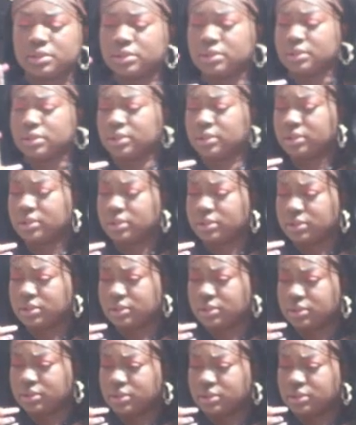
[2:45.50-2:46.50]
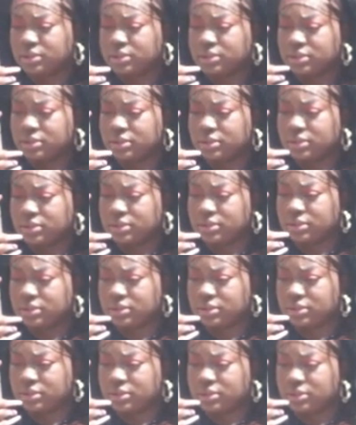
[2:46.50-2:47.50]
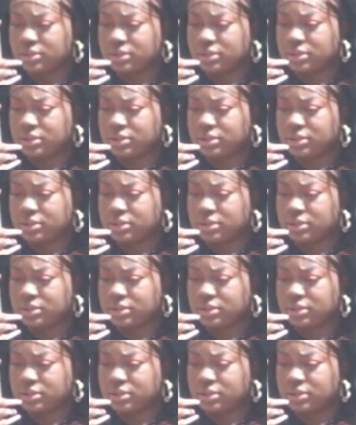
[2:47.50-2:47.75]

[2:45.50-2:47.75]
Nobody speaks.